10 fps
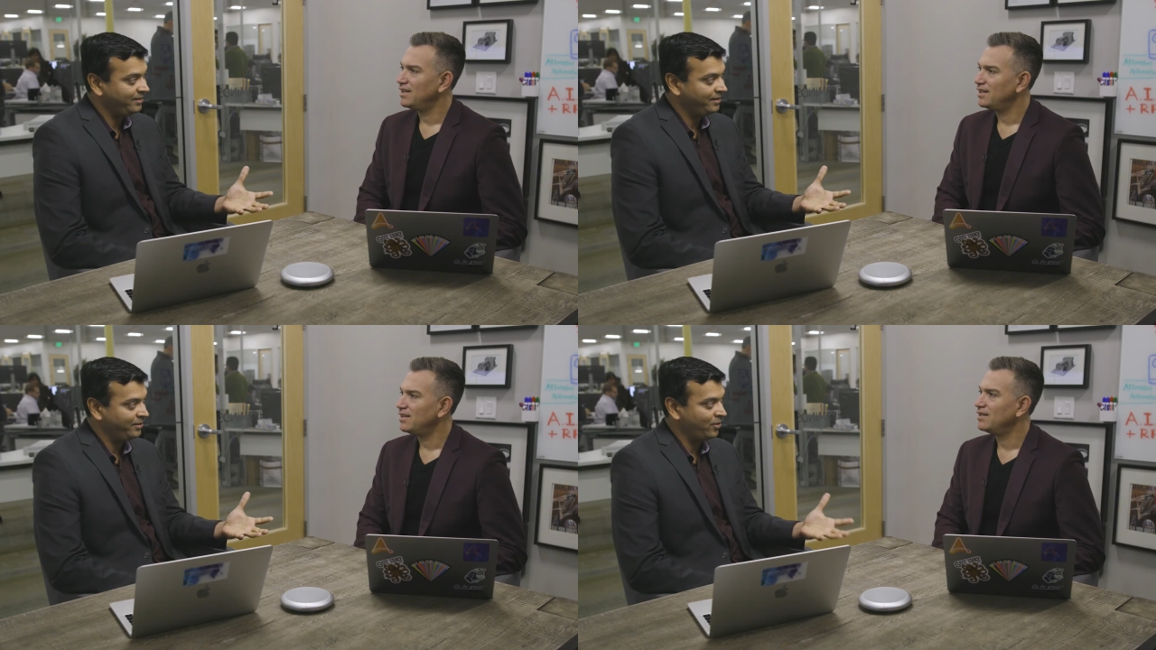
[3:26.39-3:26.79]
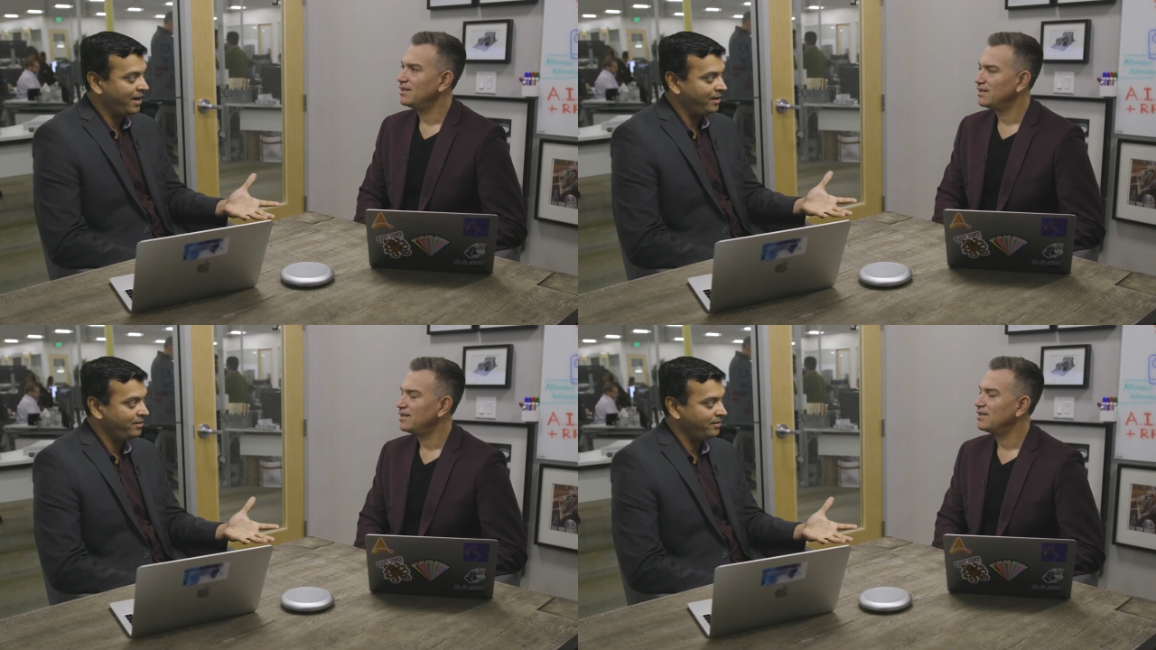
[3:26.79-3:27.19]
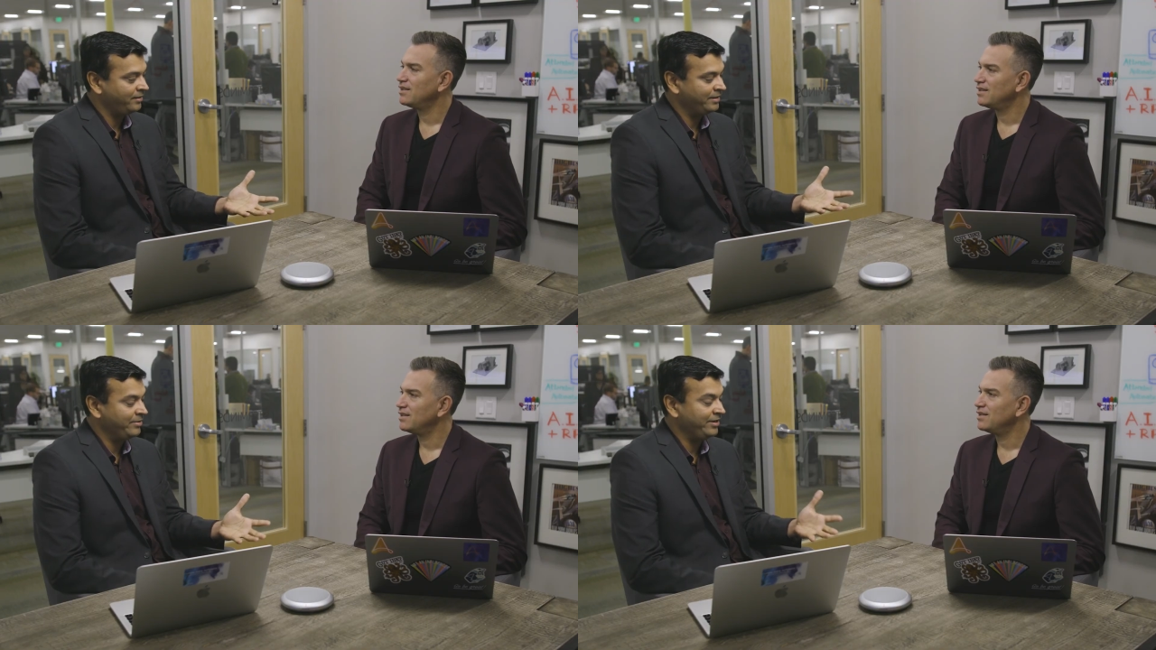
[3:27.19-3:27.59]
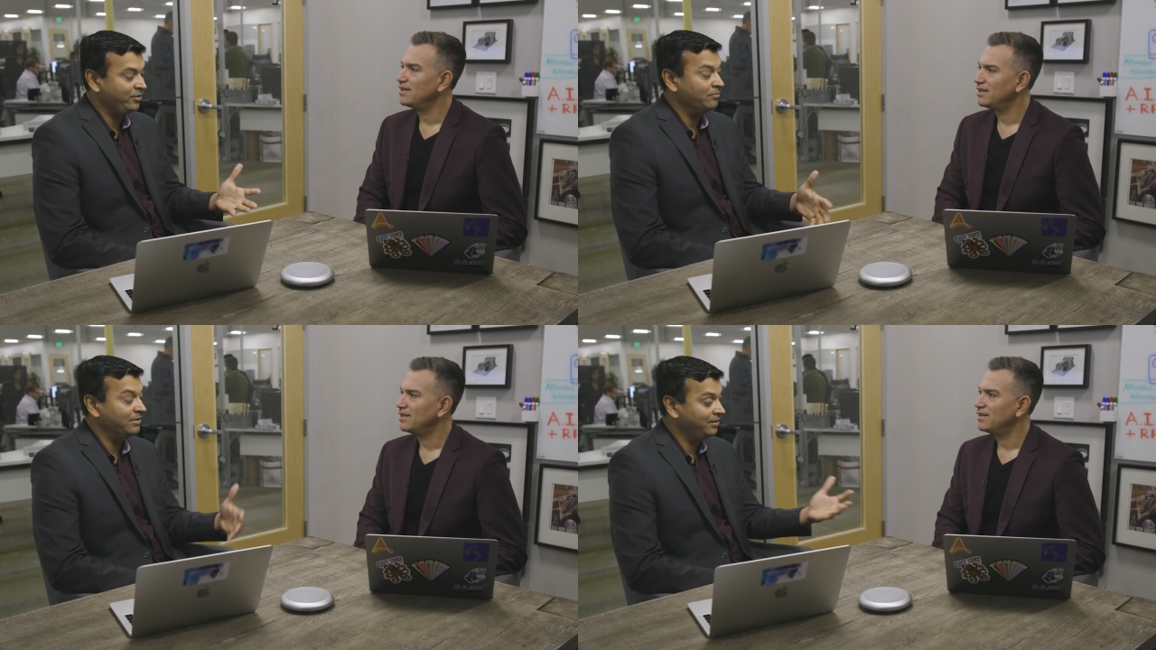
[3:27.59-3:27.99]
Speaker 1: in your hand and the
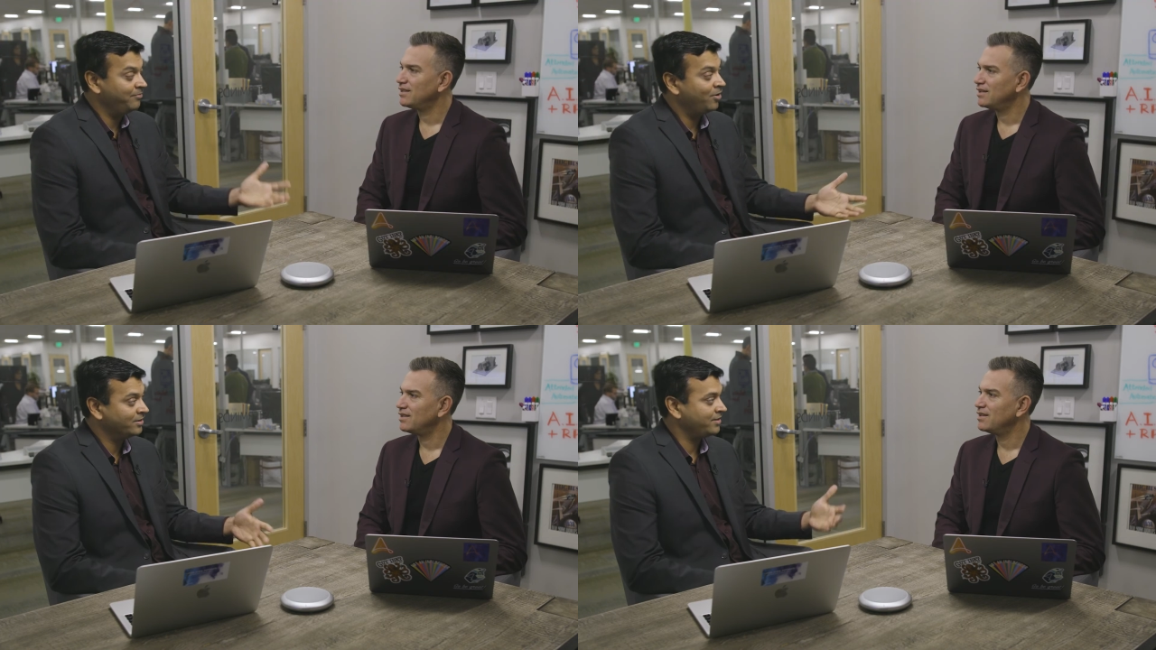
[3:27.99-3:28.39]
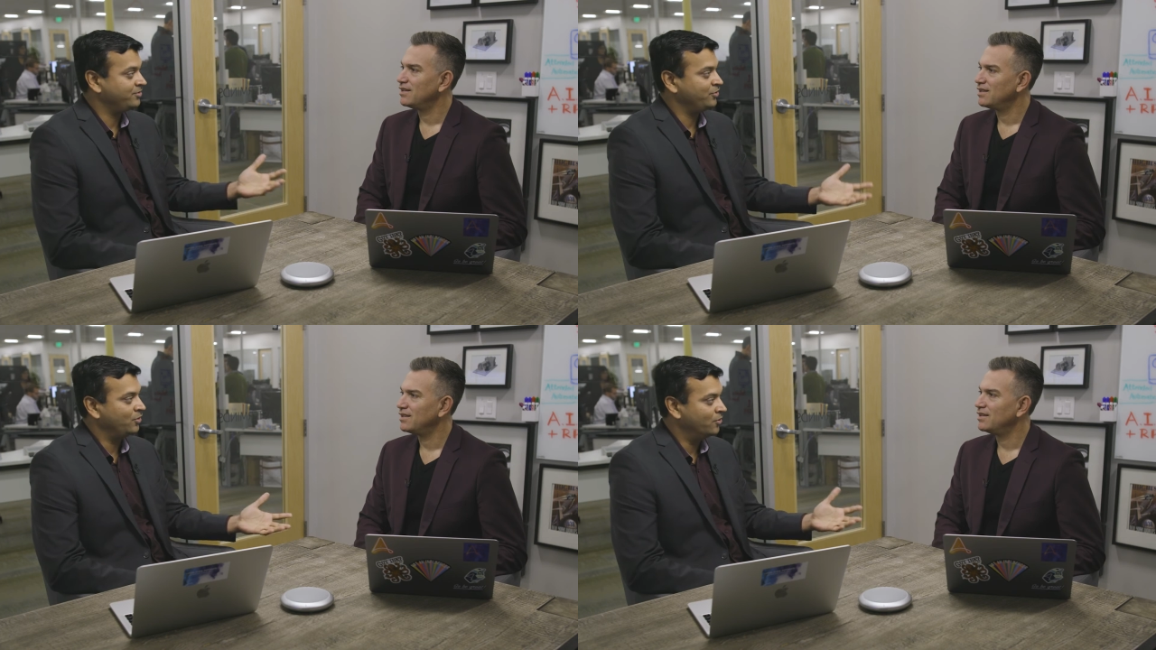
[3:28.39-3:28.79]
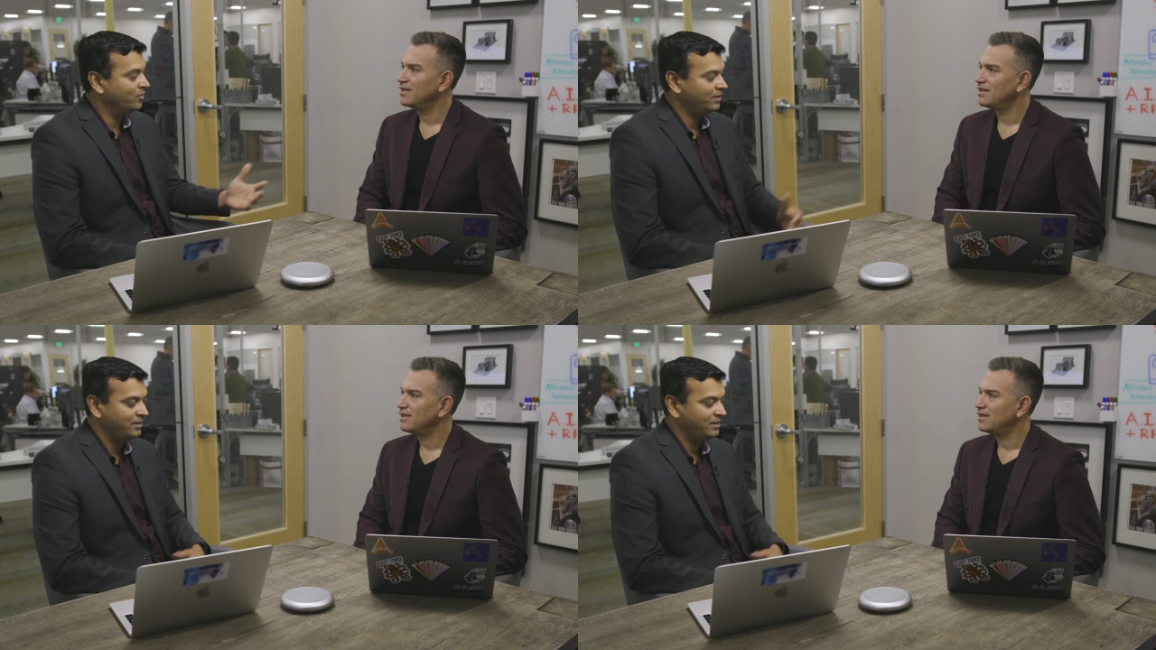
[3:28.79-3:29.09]
ability to build bots as you go